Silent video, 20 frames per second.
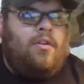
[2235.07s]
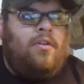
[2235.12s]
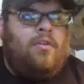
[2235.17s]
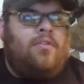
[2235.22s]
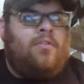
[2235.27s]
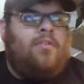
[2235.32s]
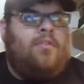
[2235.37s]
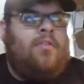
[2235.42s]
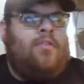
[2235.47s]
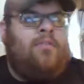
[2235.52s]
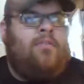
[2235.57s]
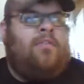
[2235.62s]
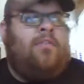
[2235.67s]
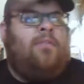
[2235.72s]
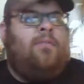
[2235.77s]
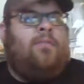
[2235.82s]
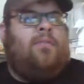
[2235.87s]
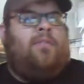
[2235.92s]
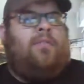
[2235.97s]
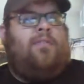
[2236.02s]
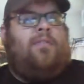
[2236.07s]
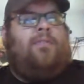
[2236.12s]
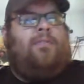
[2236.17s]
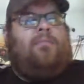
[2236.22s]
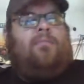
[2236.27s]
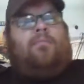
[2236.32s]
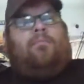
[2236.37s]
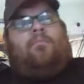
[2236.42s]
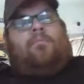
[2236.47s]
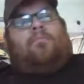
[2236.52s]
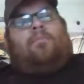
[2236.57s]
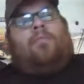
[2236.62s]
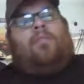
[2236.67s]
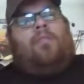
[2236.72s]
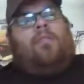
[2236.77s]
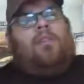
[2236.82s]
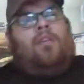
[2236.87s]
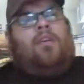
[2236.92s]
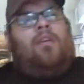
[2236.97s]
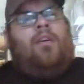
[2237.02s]
So let's see
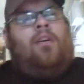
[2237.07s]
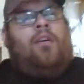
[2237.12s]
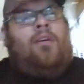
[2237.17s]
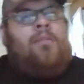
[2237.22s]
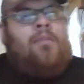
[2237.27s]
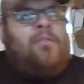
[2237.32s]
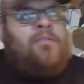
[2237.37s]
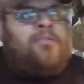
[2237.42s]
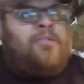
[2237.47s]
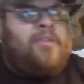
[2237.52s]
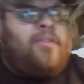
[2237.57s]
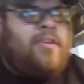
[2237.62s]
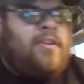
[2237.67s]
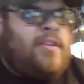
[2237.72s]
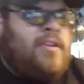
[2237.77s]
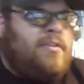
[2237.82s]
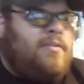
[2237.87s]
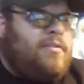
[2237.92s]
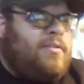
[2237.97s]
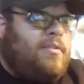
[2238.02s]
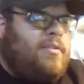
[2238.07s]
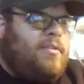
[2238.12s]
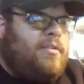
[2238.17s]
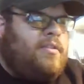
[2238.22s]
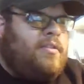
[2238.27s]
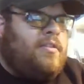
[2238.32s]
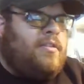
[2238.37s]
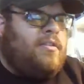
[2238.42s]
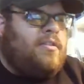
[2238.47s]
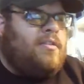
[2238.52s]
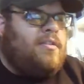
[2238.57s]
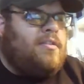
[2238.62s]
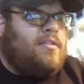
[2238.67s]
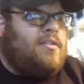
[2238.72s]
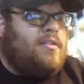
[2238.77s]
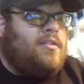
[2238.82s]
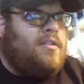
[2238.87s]
what you can get for a thin